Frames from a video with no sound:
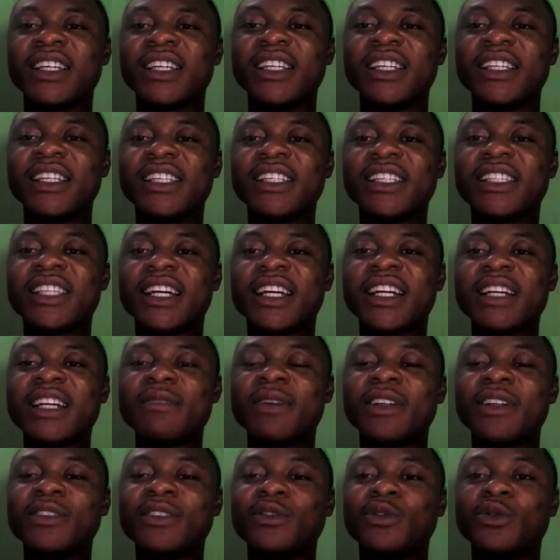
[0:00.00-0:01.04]

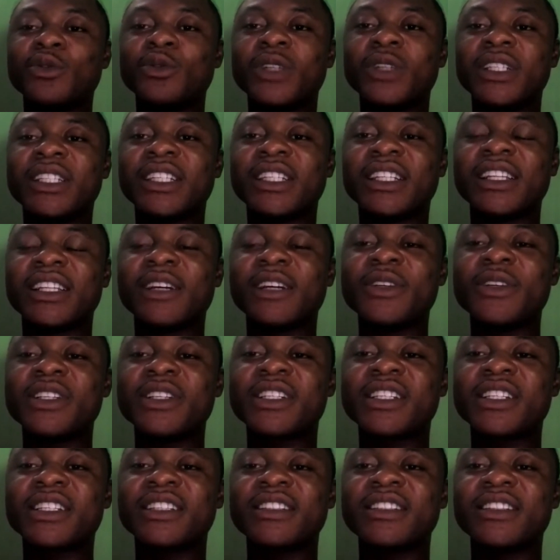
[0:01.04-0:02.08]
Anytime I do a
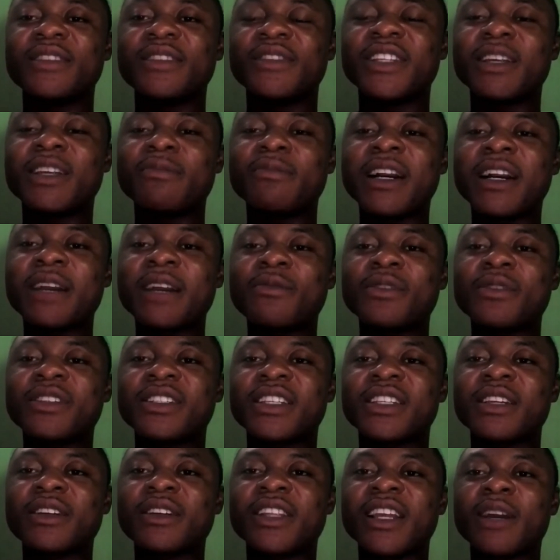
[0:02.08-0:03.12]
declaration, even the Bible
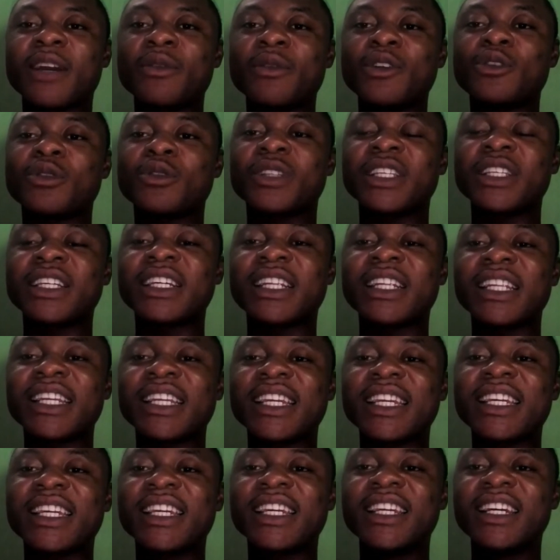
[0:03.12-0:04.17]
says that we should
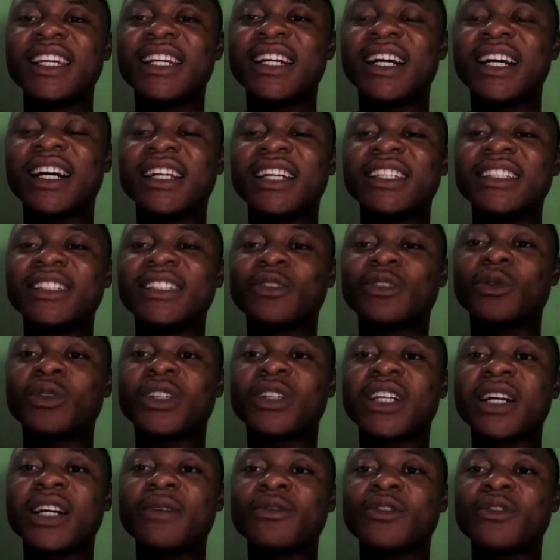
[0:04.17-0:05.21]
declare and it will
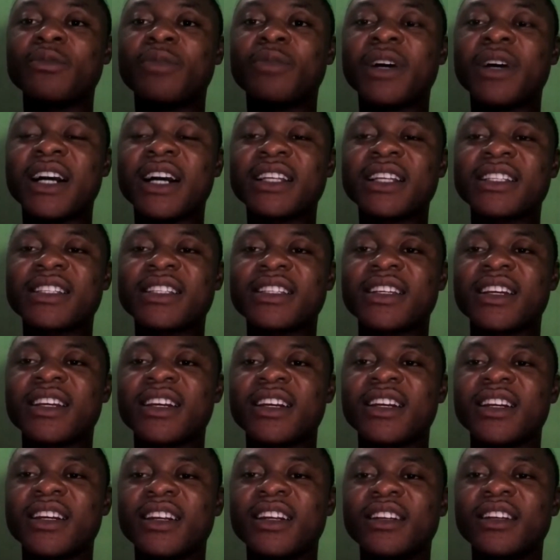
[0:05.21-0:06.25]
come to pass.
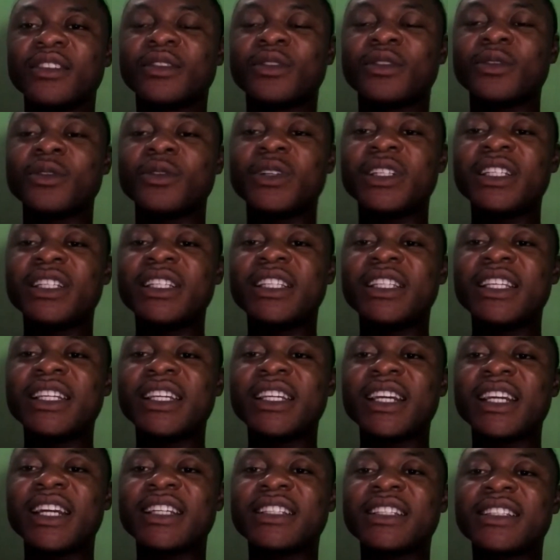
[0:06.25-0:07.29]
So any
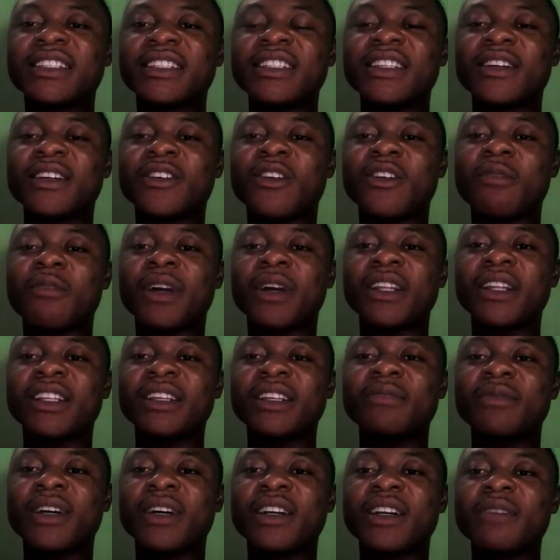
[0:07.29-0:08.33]
day I see the
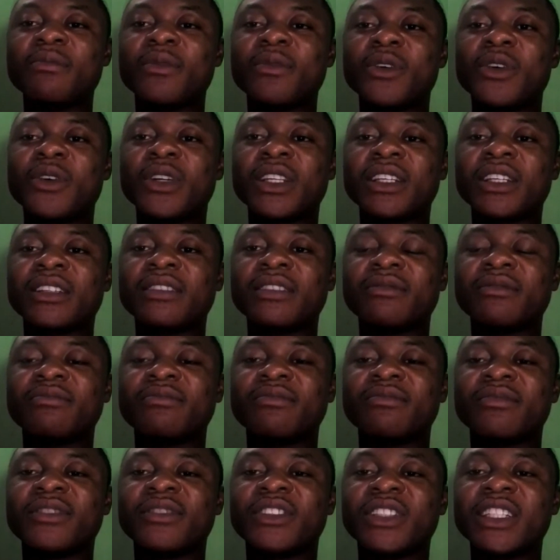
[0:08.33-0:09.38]
commanding my morning
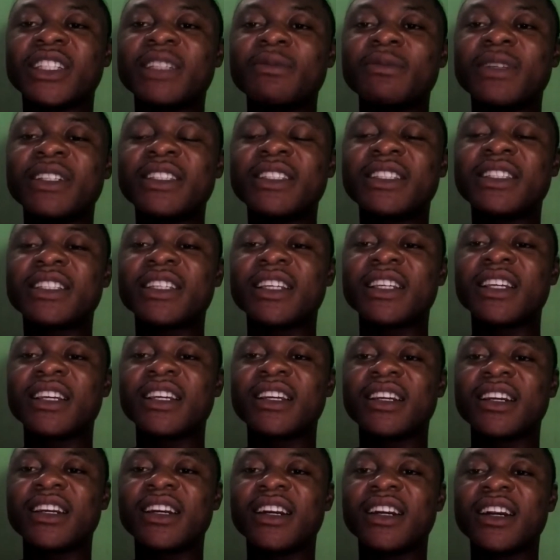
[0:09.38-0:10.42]
segment,
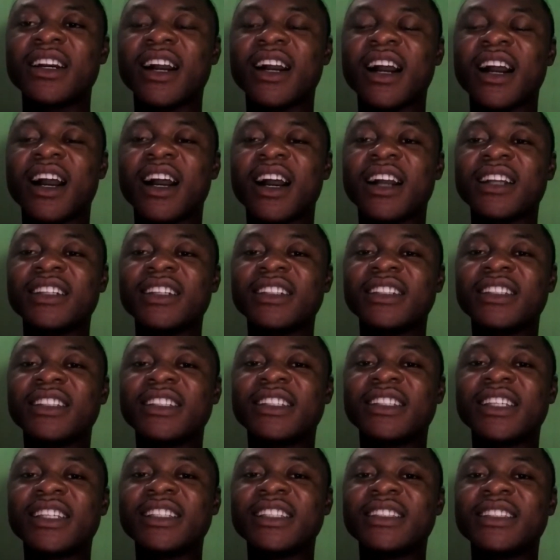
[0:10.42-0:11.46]
I
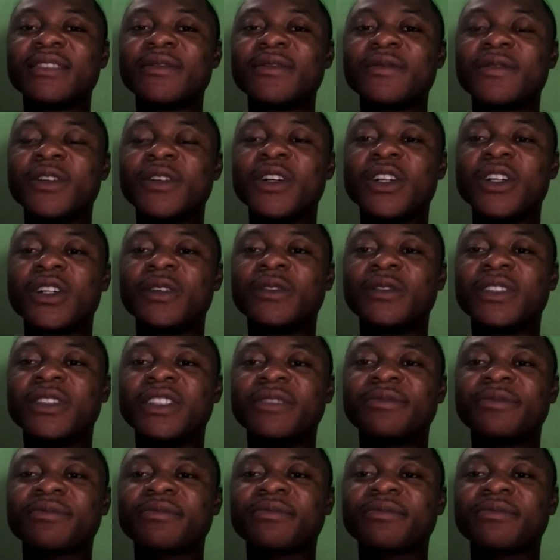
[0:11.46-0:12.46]
get involved.